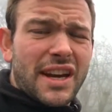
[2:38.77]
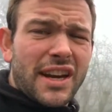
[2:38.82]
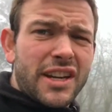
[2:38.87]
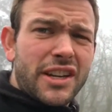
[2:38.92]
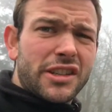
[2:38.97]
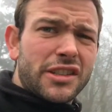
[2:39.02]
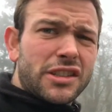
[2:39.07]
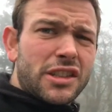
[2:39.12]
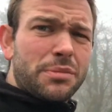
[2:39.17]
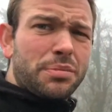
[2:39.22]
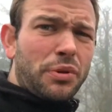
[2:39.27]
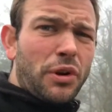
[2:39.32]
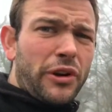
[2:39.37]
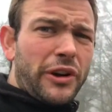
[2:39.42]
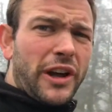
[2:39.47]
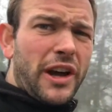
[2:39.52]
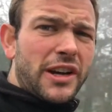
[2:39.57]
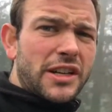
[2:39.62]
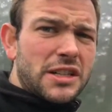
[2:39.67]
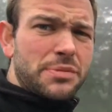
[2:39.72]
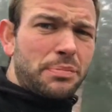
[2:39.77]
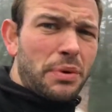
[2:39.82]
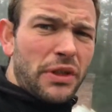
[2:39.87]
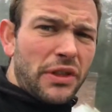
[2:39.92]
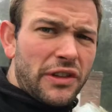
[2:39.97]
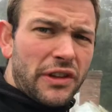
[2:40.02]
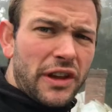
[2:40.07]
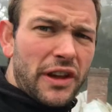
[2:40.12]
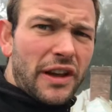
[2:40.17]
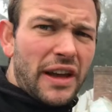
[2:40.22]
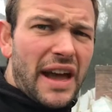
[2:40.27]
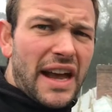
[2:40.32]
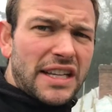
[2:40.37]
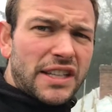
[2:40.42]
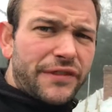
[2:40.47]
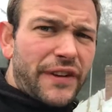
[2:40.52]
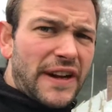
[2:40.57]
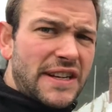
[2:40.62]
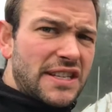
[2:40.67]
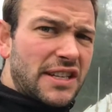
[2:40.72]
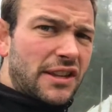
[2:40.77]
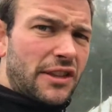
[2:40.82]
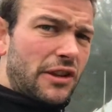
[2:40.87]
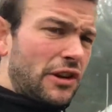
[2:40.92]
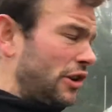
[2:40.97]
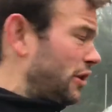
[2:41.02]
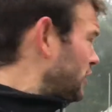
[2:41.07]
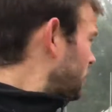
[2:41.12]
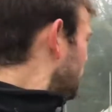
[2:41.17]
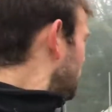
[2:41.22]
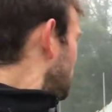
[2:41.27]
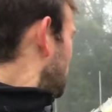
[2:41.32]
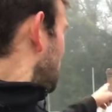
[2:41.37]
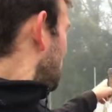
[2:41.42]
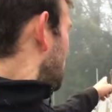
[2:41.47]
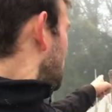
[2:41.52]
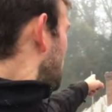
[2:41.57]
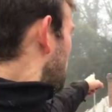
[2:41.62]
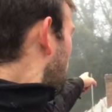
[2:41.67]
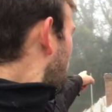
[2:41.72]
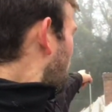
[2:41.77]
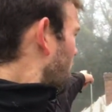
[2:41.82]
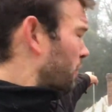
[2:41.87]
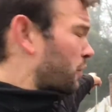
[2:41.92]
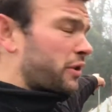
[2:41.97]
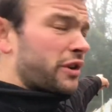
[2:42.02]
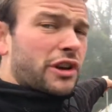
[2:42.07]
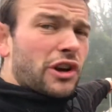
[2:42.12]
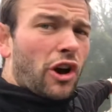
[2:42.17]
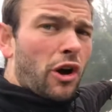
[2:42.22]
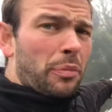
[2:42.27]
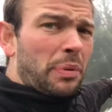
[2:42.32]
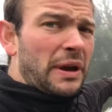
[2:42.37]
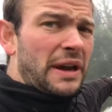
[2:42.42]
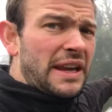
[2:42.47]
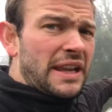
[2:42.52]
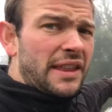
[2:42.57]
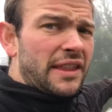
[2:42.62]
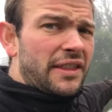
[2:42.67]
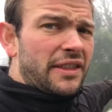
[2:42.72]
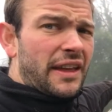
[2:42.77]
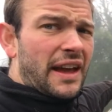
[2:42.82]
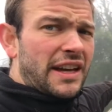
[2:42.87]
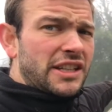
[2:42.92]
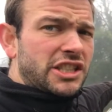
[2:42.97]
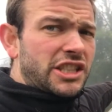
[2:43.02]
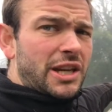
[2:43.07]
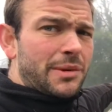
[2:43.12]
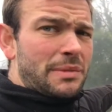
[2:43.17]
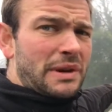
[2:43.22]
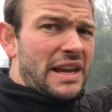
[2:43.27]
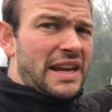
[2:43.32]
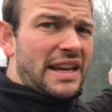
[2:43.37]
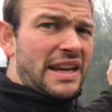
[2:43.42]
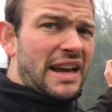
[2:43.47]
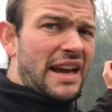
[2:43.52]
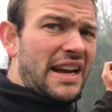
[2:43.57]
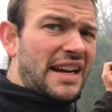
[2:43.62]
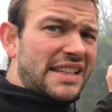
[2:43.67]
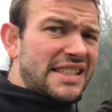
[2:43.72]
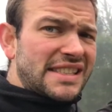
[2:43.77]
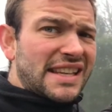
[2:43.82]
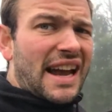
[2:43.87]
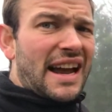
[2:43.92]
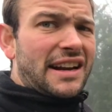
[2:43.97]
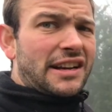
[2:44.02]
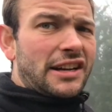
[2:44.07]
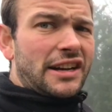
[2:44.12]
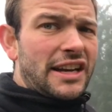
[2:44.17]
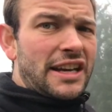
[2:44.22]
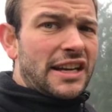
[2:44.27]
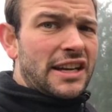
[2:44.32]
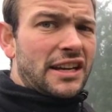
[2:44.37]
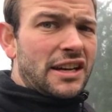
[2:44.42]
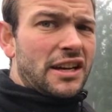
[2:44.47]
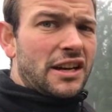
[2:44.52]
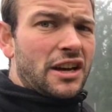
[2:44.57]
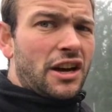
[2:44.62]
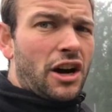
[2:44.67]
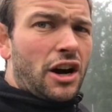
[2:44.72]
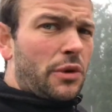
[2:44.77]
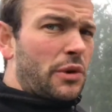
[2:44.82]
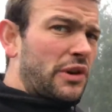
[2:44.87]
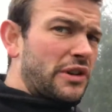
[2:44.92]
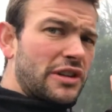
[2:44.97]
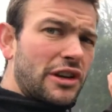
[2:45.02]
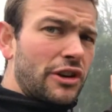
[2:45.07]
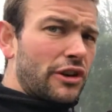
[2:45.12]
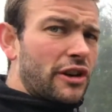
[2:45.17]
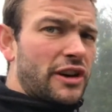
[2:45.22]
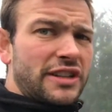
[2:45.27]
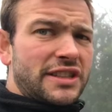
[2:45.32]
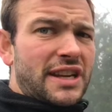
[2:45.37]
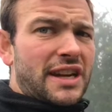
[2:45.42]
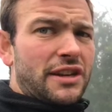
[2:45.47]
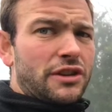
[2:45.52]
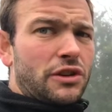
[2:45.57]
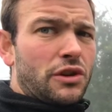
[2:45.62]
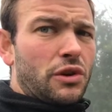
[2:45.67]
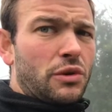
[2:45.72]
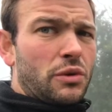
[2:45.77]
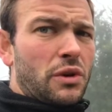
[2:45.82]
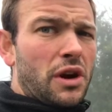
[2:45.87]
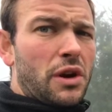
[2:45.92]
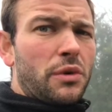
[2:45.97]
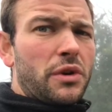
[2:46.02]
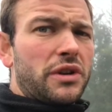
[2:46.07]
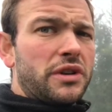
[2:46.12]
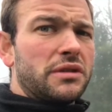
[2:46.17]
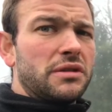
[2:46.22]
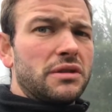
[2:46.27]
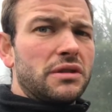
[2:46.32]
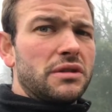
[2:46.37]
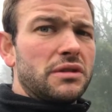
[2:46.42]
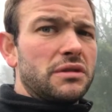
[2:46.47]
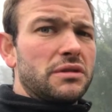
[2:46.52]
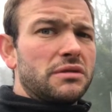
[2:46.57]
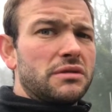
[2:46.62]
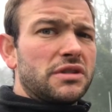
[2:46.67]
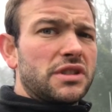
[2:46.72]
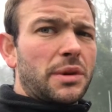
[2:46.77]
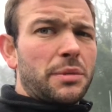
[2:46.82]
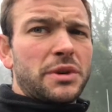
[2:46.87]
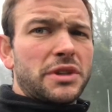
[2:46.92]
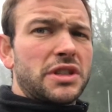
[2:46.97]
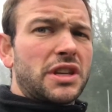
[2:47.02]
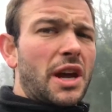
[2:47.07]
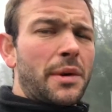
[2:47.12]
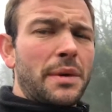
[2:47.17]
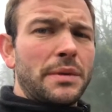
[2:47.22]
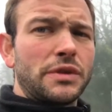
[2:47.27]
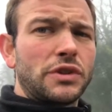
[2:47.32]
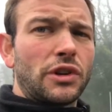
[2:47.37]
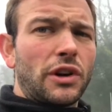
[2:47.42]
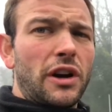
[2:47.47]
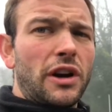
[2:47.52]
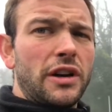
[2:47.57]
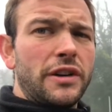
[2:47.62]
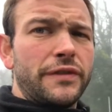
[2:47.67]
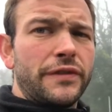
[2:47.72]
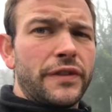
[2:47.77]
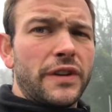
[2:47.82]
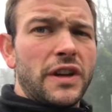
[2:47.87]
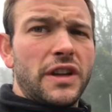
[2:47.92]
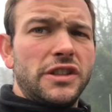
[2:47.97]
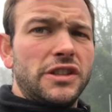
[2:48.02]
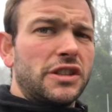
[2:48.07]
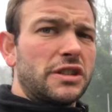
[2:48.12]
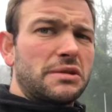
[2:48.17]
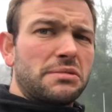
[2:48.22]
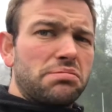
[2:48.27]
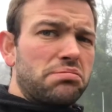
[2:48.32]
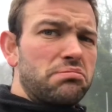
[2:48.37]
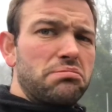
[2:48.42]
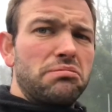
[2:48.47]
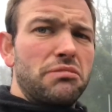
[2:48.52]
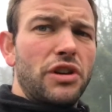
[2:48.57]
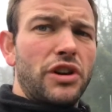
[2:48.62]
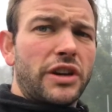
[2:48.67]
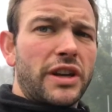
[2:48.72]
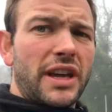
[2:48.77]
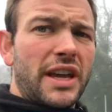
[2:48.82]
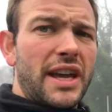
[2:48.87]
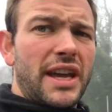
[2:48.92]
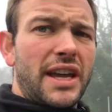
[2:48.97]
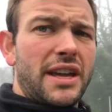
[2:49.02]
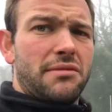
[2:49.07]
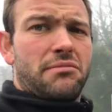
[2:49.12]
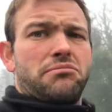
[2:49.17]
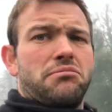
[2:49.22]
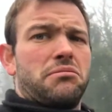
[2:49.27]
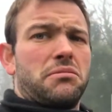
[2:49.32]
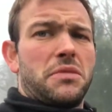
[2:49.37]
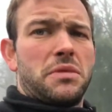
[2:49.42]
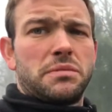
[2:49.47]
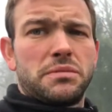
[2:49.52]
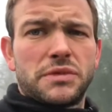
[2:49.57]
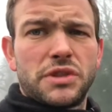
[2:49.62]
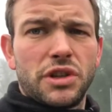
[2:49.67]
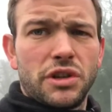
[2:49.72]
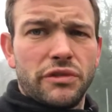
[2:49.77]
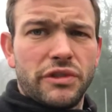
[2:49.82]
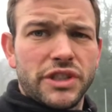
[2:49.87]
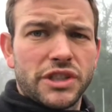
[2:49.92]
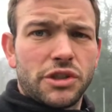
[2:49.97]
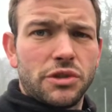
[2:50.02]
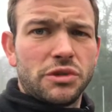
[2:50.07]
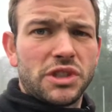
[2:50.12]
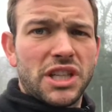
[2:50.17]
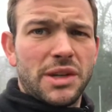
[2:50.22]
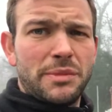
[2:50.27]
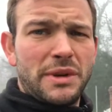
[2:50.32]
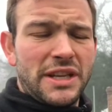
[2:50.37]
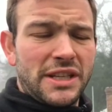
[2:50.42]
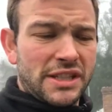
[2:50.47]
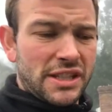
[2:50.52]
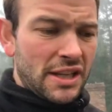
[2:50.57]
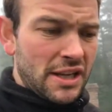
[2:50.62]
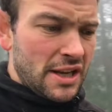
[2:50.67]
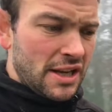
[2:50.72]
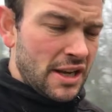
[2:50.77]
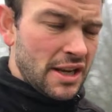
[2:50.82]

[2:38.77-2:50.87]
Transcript: there, you know, it's good product, but the aesthetic and the look, I want to copy that chimney exactly. I want it to look identical. I want someone to come up the drive and just look at it, 2 original chimneys.